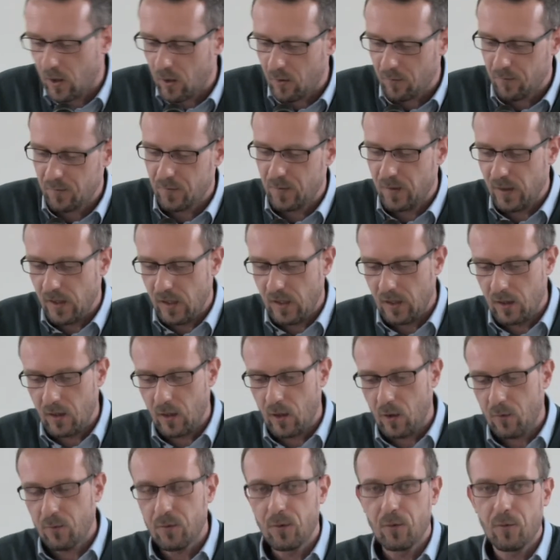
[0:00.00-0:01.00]
of
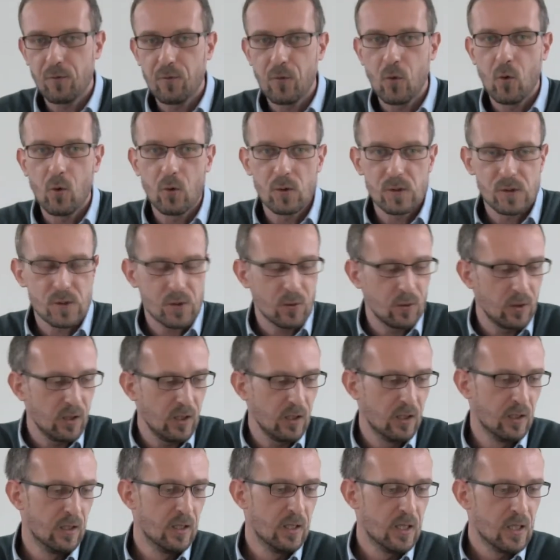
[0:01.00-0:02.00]
the four
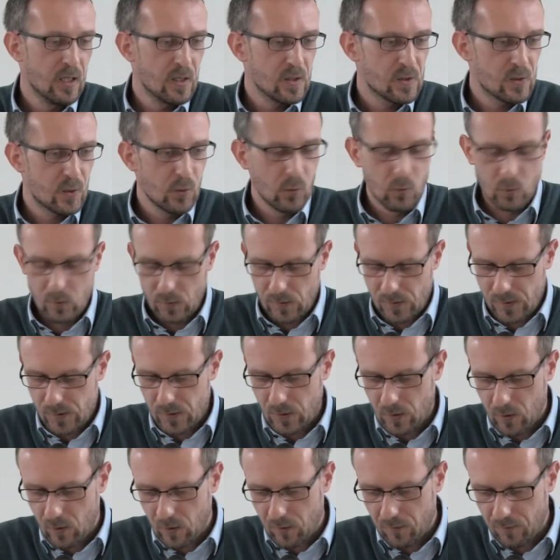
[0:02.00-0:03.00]
Sunni
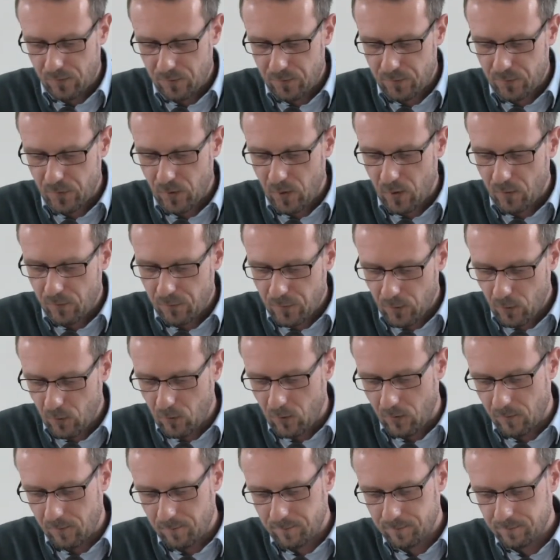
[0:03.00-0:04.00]
schools of
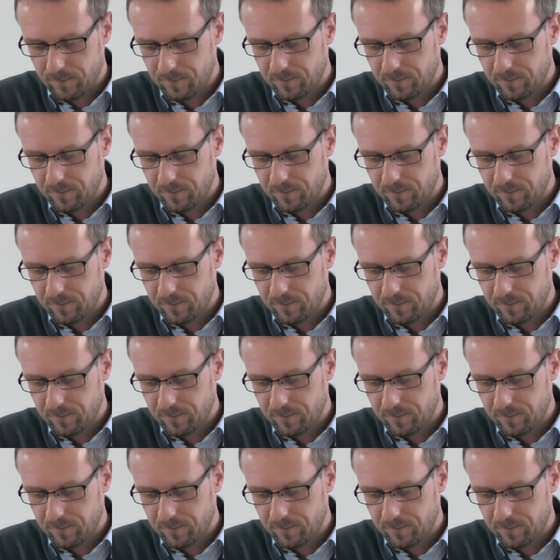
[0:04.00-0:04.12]
law.